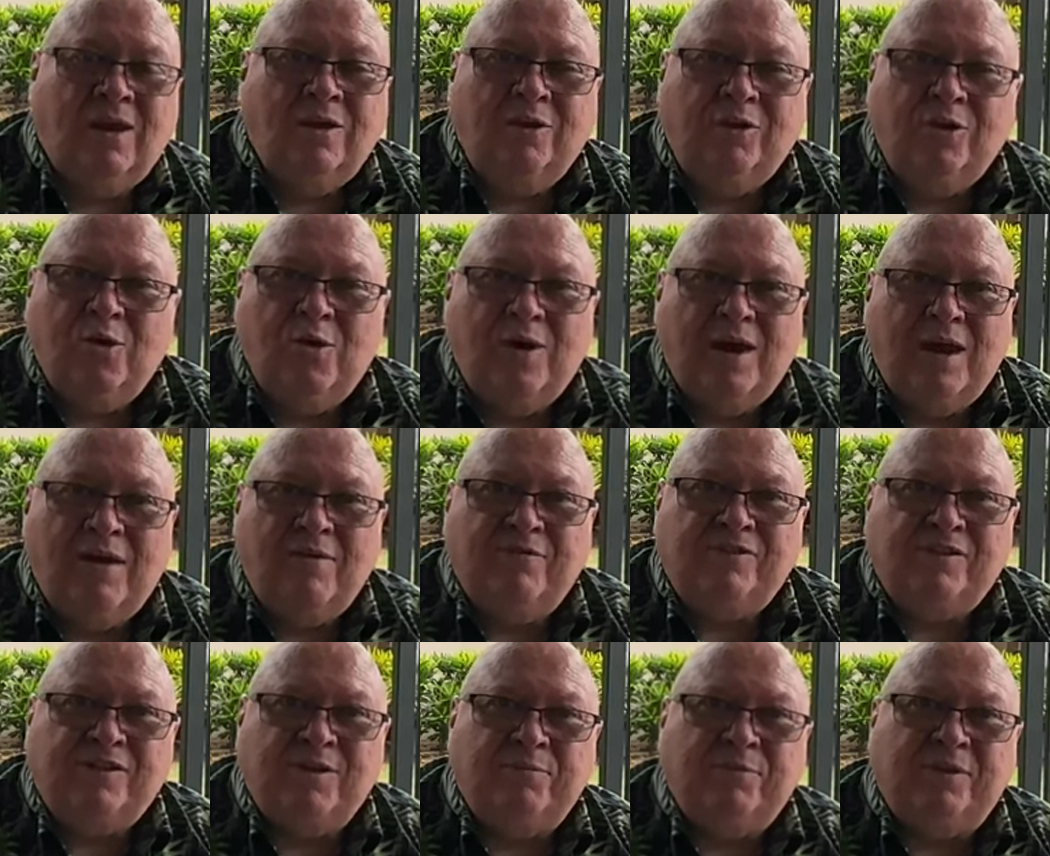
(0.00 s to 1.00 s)
You don't have
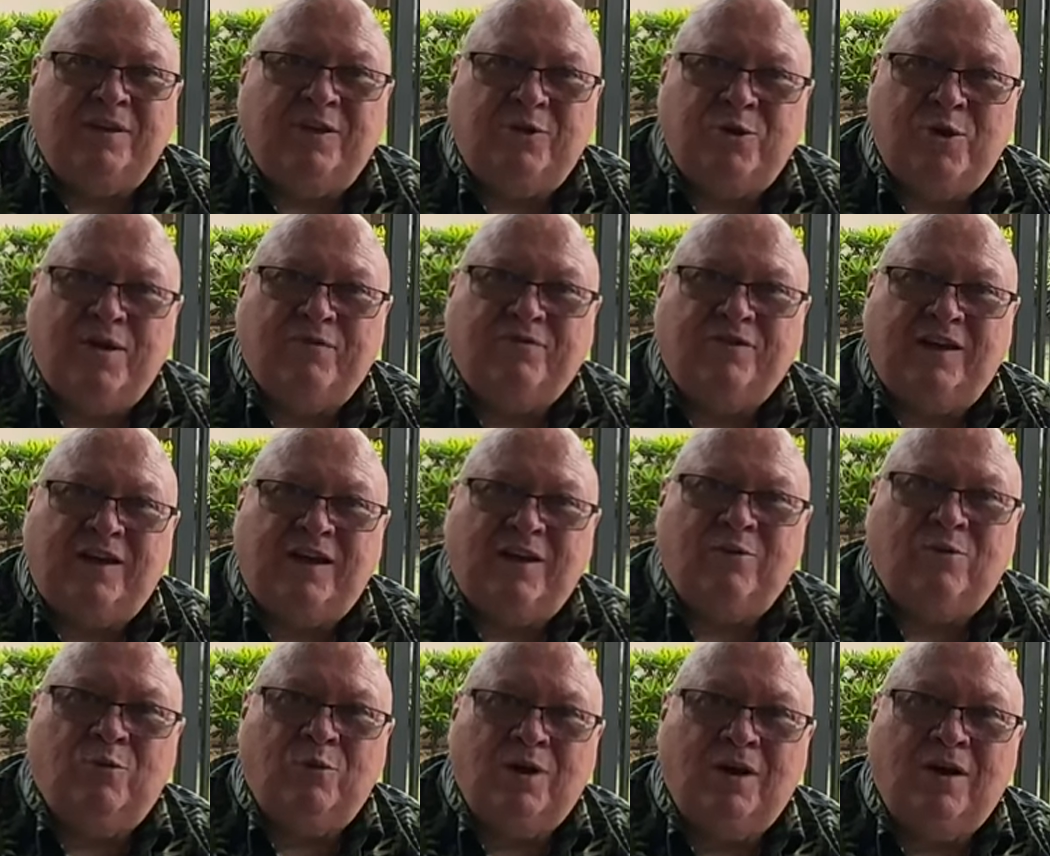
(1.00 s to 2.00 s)
something you have to
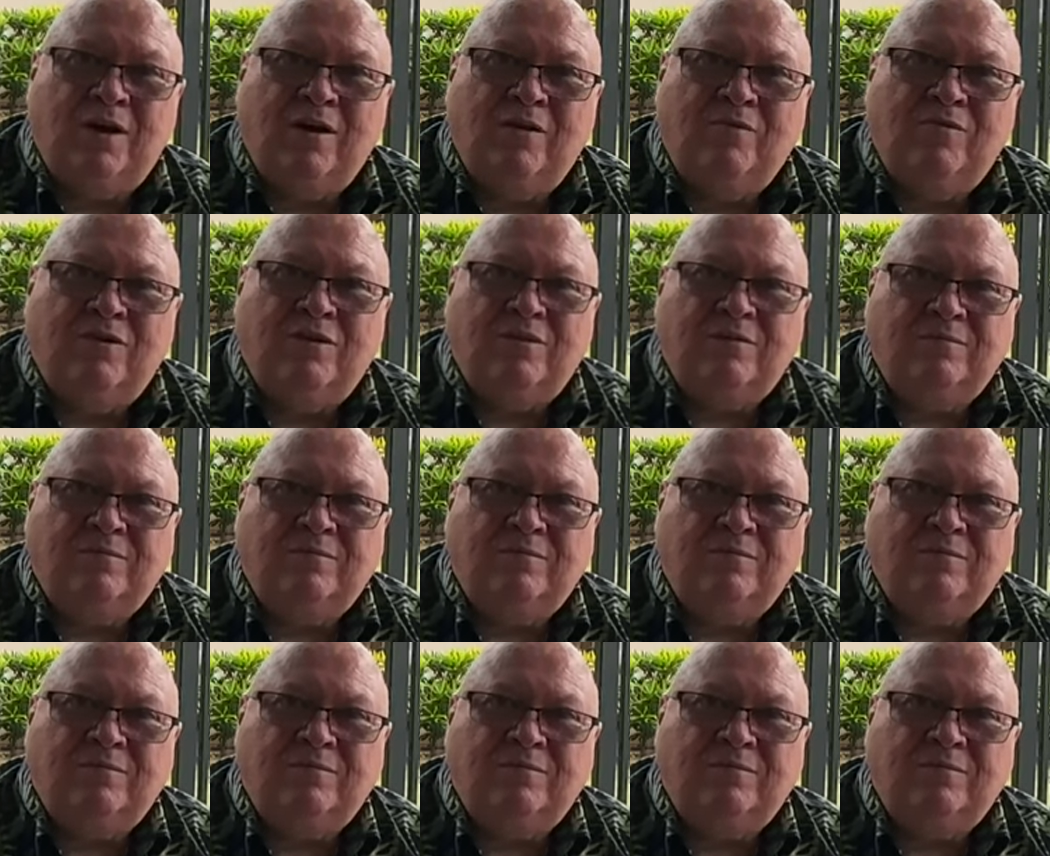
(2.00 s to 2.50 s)
get rid of.